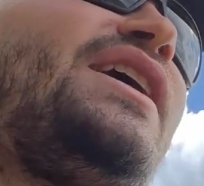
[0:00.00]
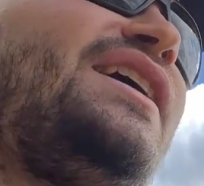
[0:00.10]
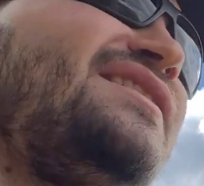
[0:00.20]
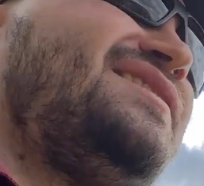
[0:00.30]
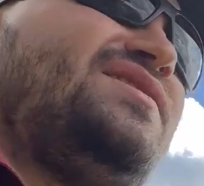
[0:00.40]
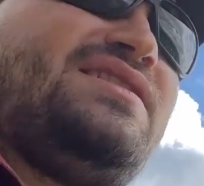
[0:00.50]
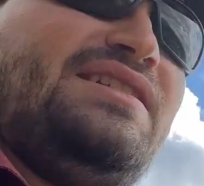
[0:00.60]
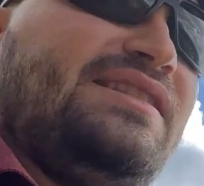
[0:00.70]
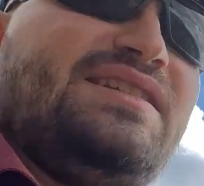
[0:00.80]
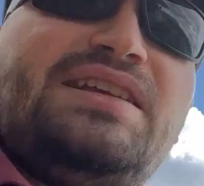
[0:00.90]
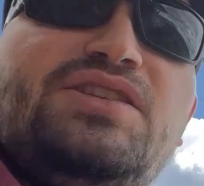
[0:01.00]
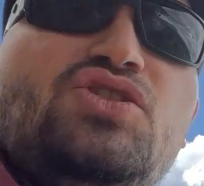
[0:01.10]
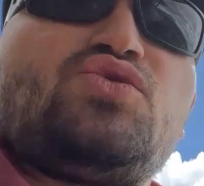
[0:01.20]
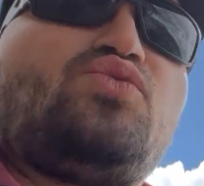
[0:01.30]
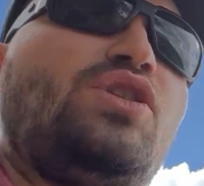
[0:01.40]
and it's just like the state's
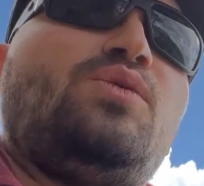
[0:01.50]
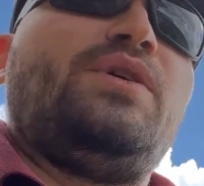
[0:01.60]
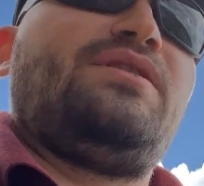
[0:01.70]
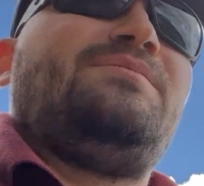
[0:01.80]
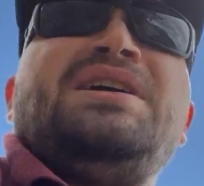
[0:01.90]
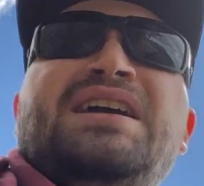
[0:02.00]
just riddled with them.